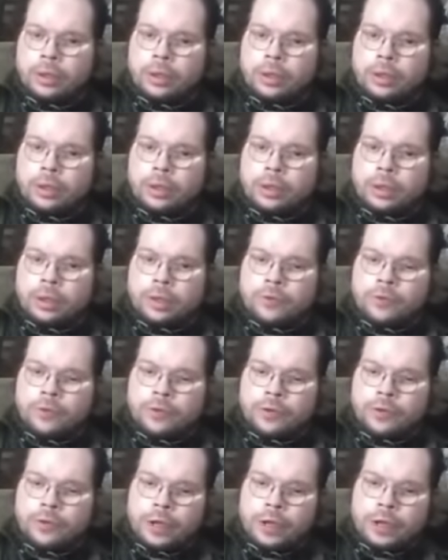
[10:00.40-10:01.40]
If you
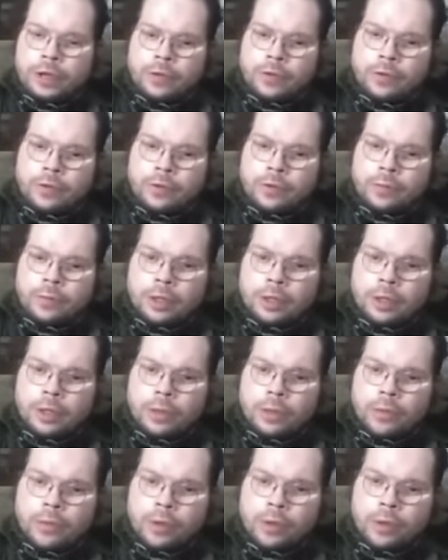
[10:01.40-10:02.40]
date somebody
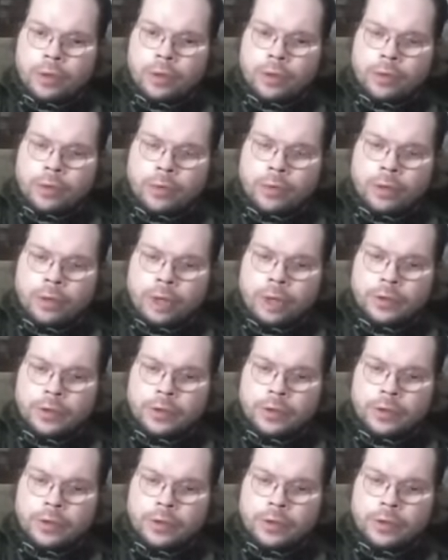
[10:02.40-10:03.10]
who's also got